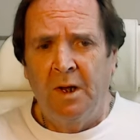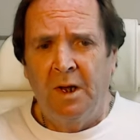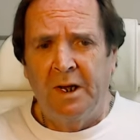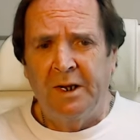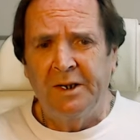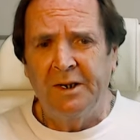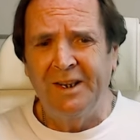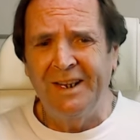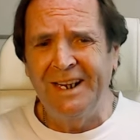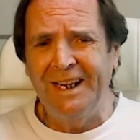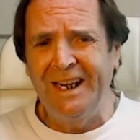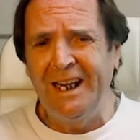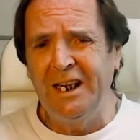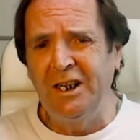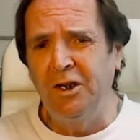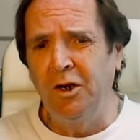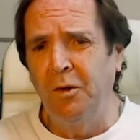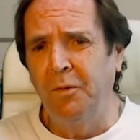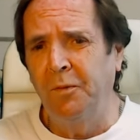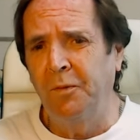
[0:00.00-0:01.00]
Now, the
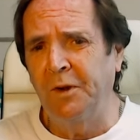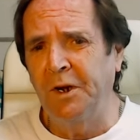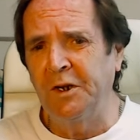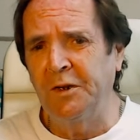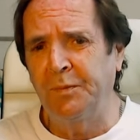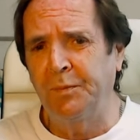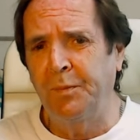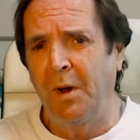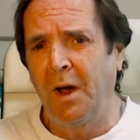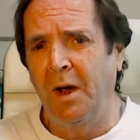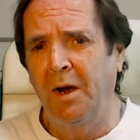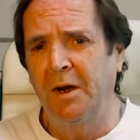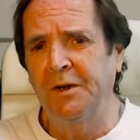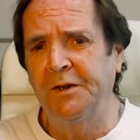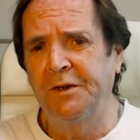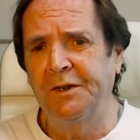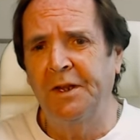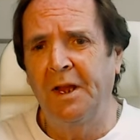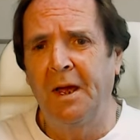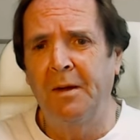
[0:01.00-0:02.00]
EU, for its part,
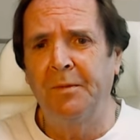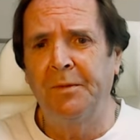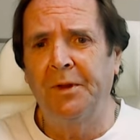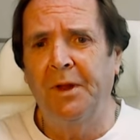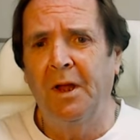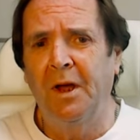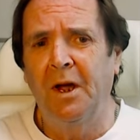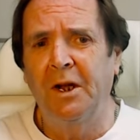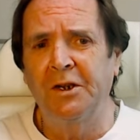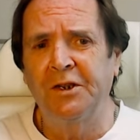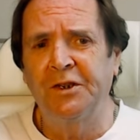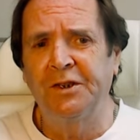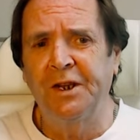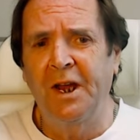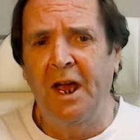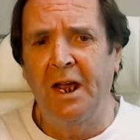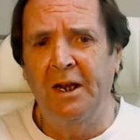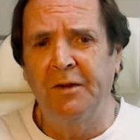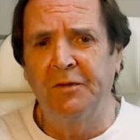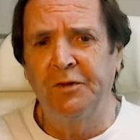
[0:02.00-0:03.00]
has slapped large
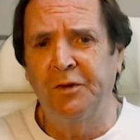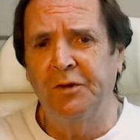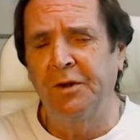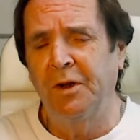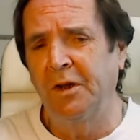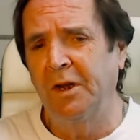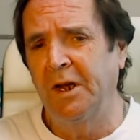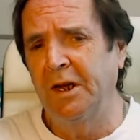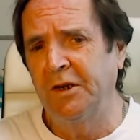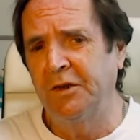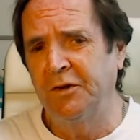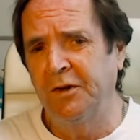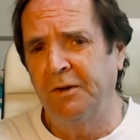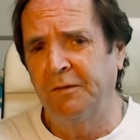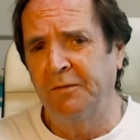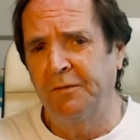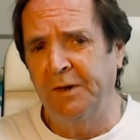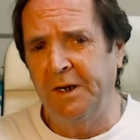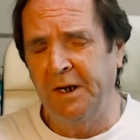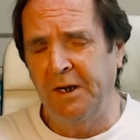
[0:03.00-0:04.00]
tariffs on electric
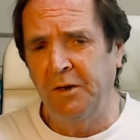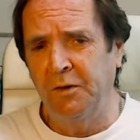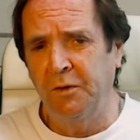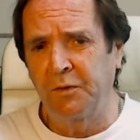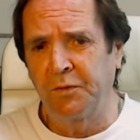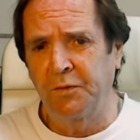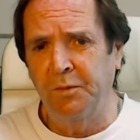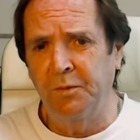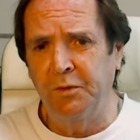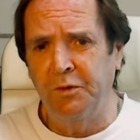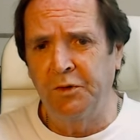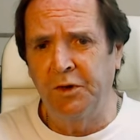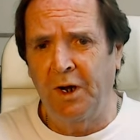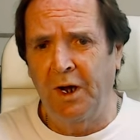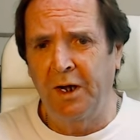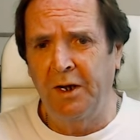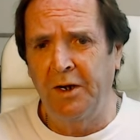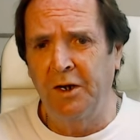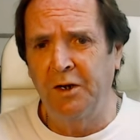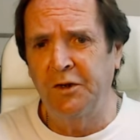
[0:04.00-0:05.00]
vehicles from
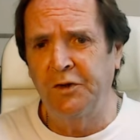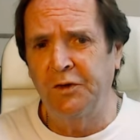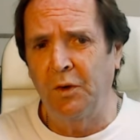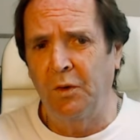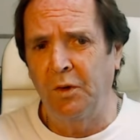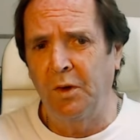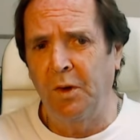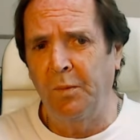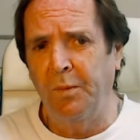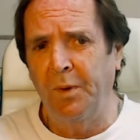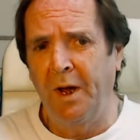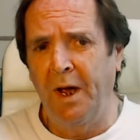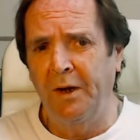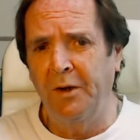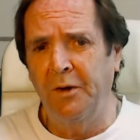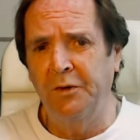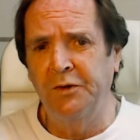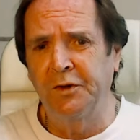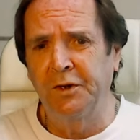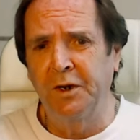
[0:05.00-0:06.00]
China, solar
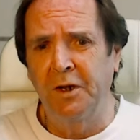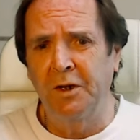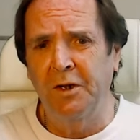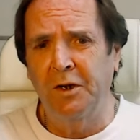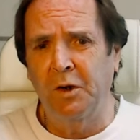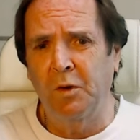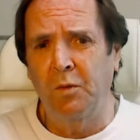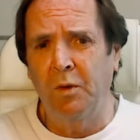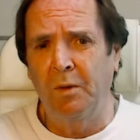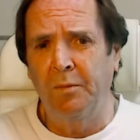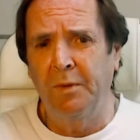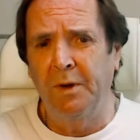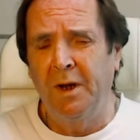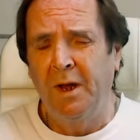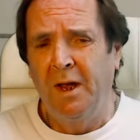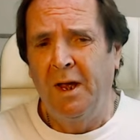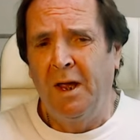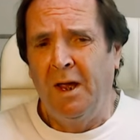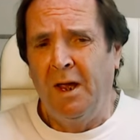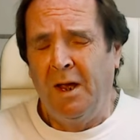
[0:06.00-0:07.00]
panels and other equipment
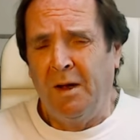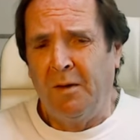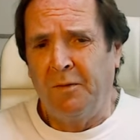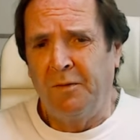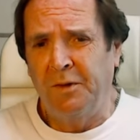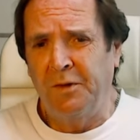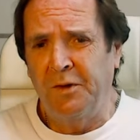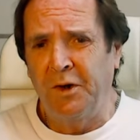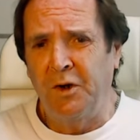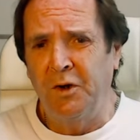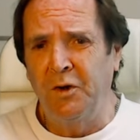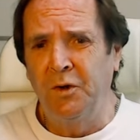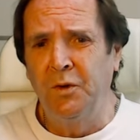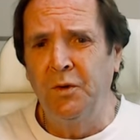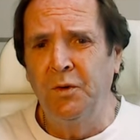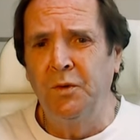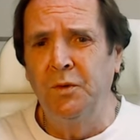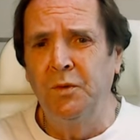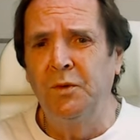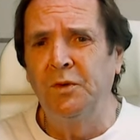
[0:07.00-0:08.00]
for their
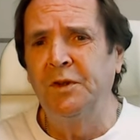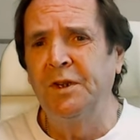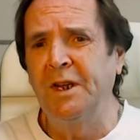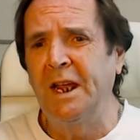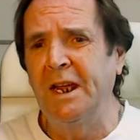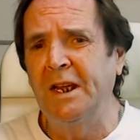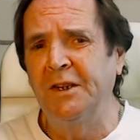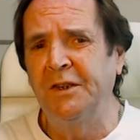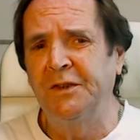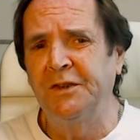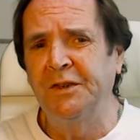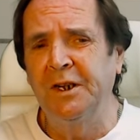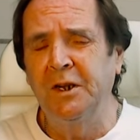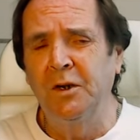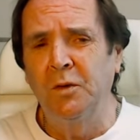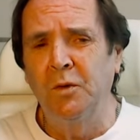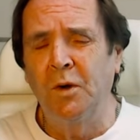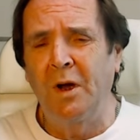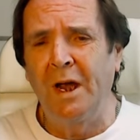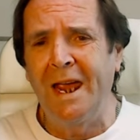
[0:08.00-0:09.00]
new net
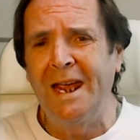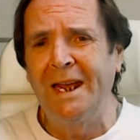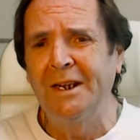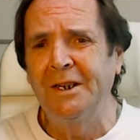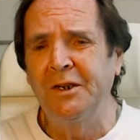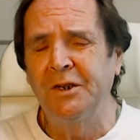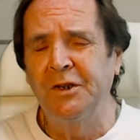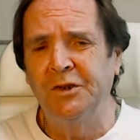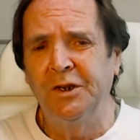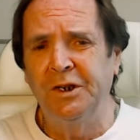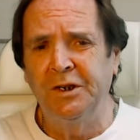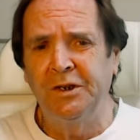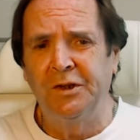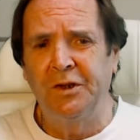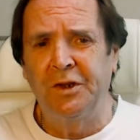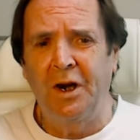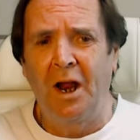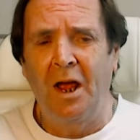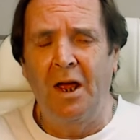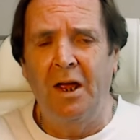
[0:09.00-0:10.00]
zero energy
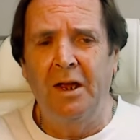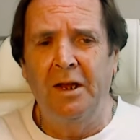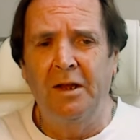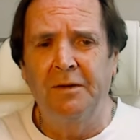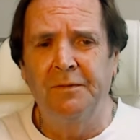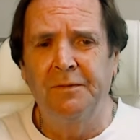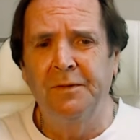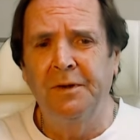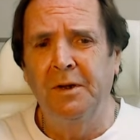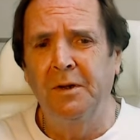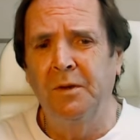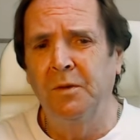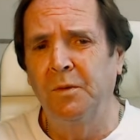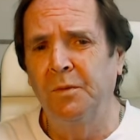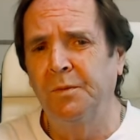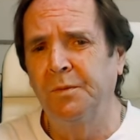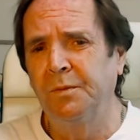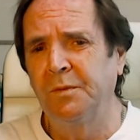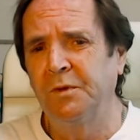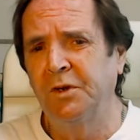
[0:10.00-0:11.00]
drive. Now,
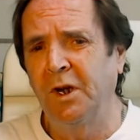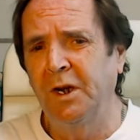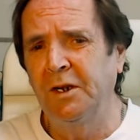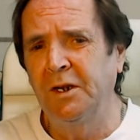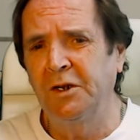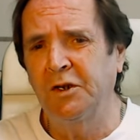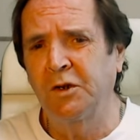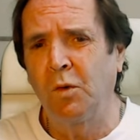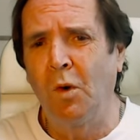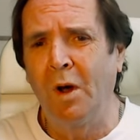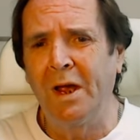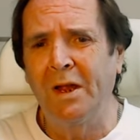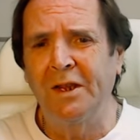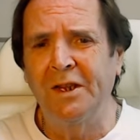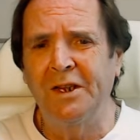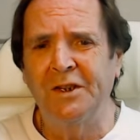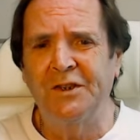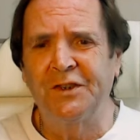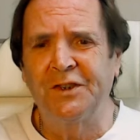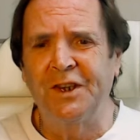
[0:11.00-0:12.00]
China's
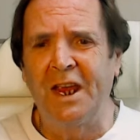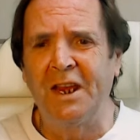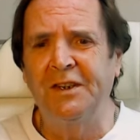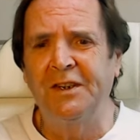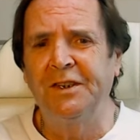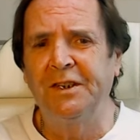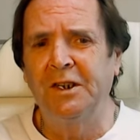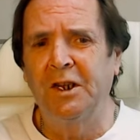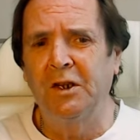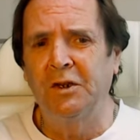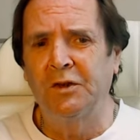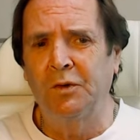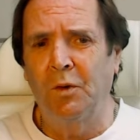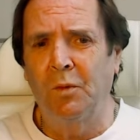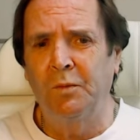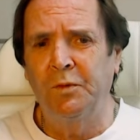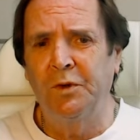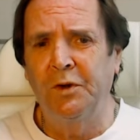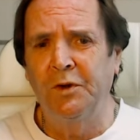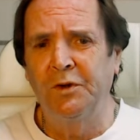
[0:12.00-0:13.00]
quietly assessing its
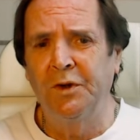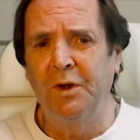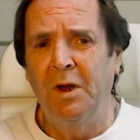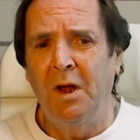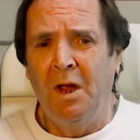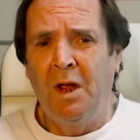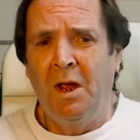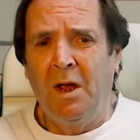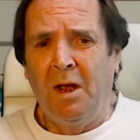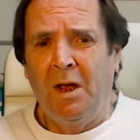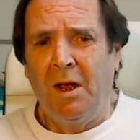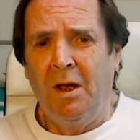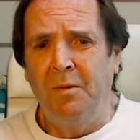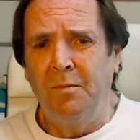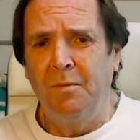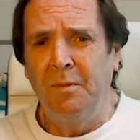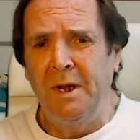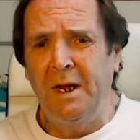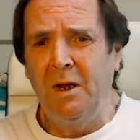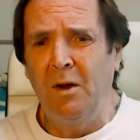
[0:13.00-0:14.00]
options. It
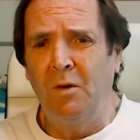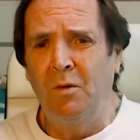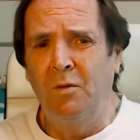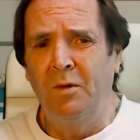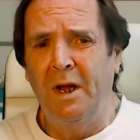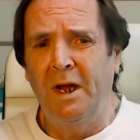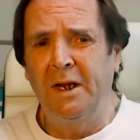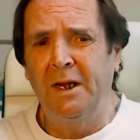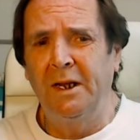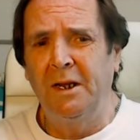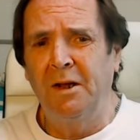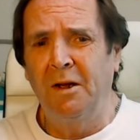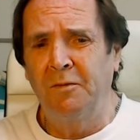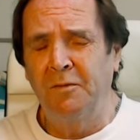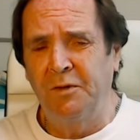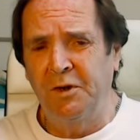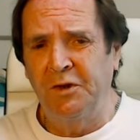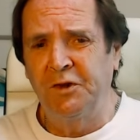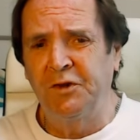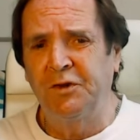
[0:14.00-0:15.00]
may already have
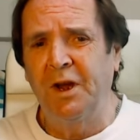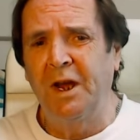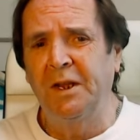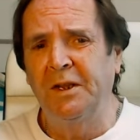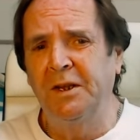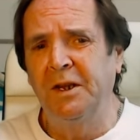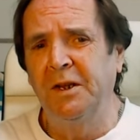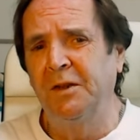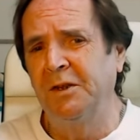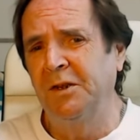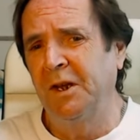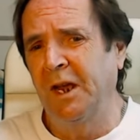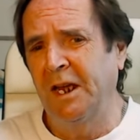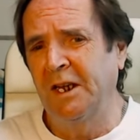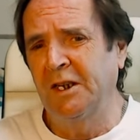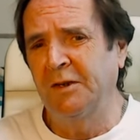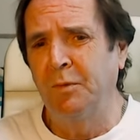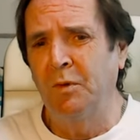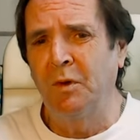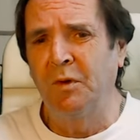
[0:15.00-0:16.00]
restricted the
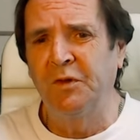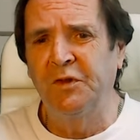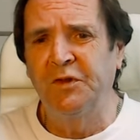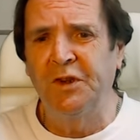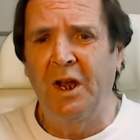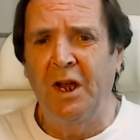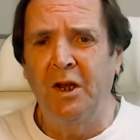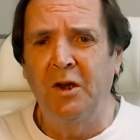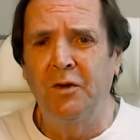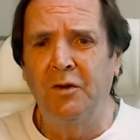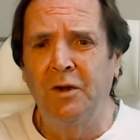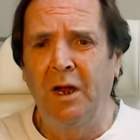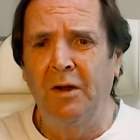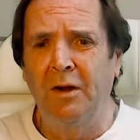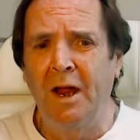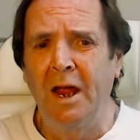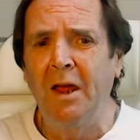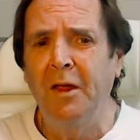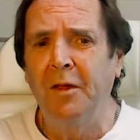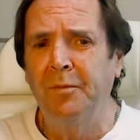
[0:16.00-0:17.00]
export of certain rare
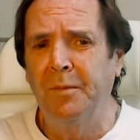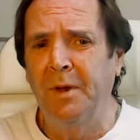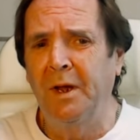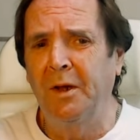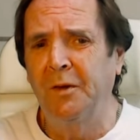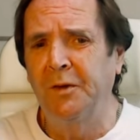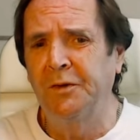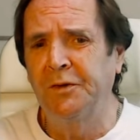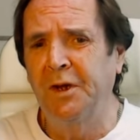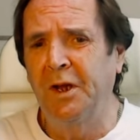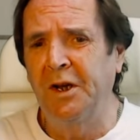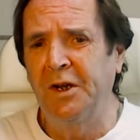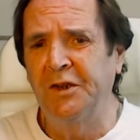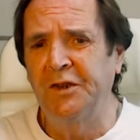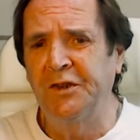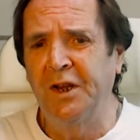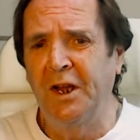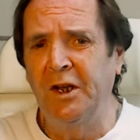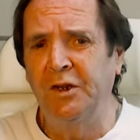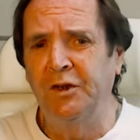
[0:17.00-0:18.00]
earth metals that are
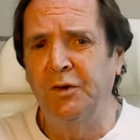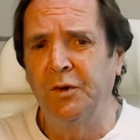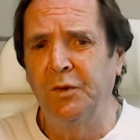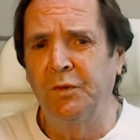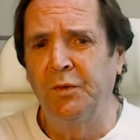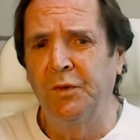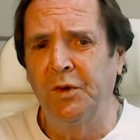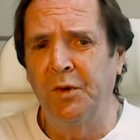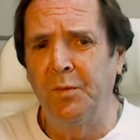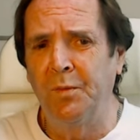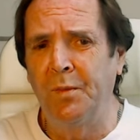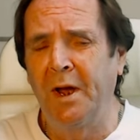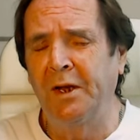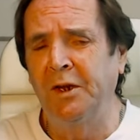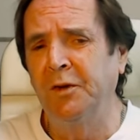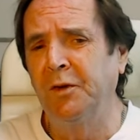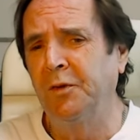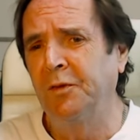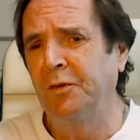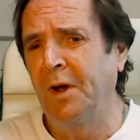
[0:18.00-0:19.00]
essential for the
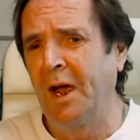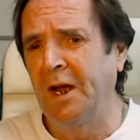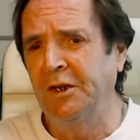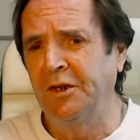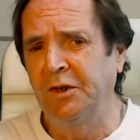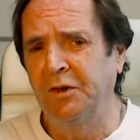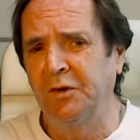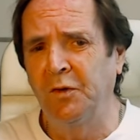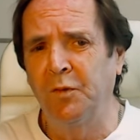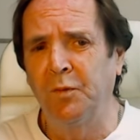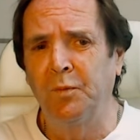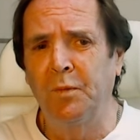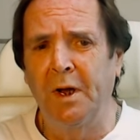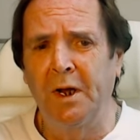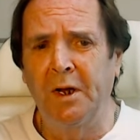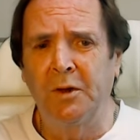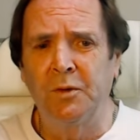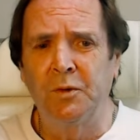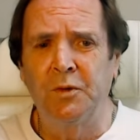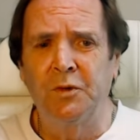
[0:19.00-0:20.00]
manufacture of
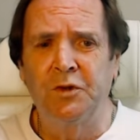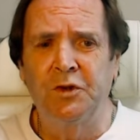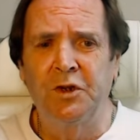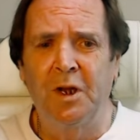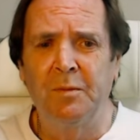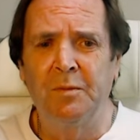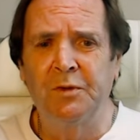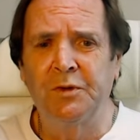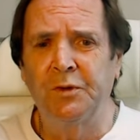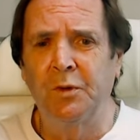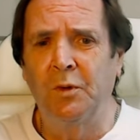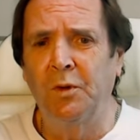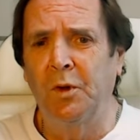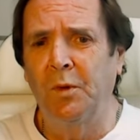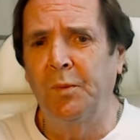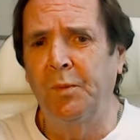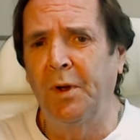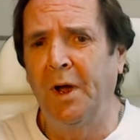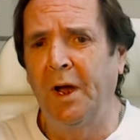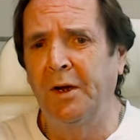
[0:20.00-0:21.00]
microchips, solar
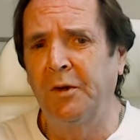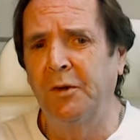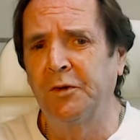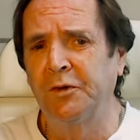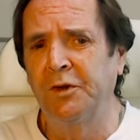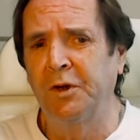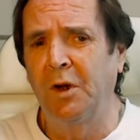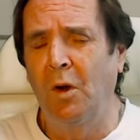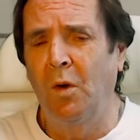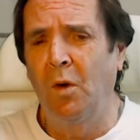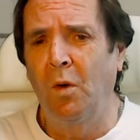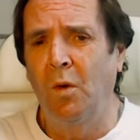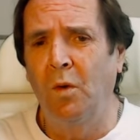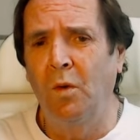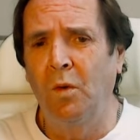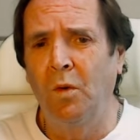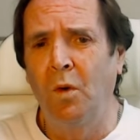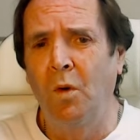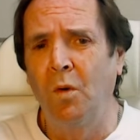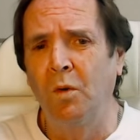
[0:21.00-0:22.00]
panels and a
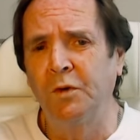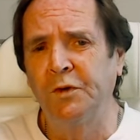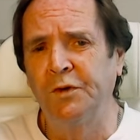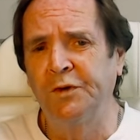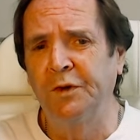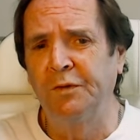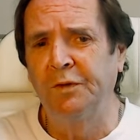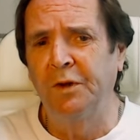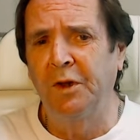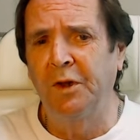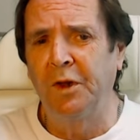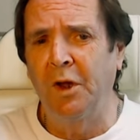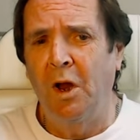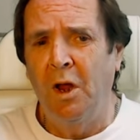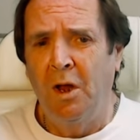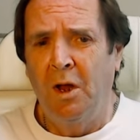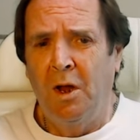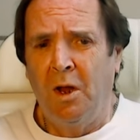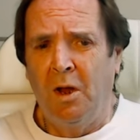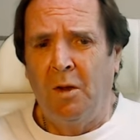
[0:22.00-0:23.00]
whole host of other
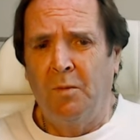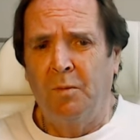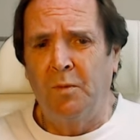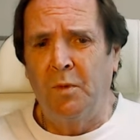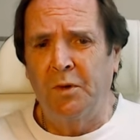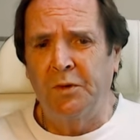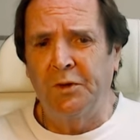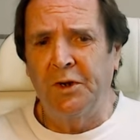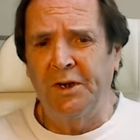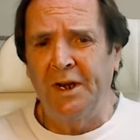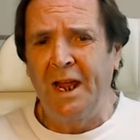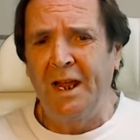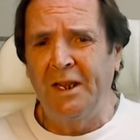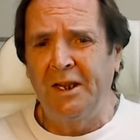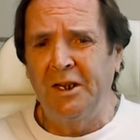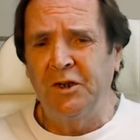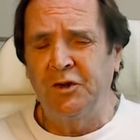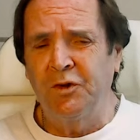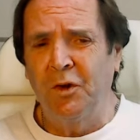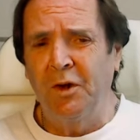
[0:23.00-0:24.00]
modern
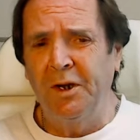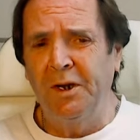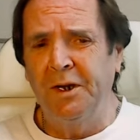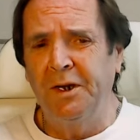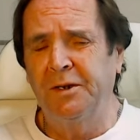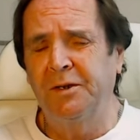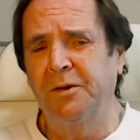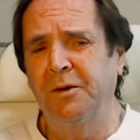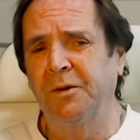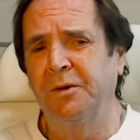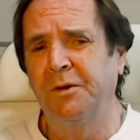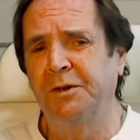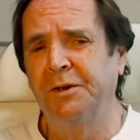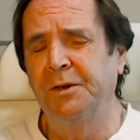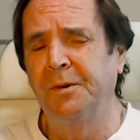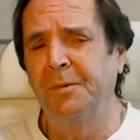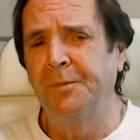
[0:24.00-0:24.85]
electronic goods.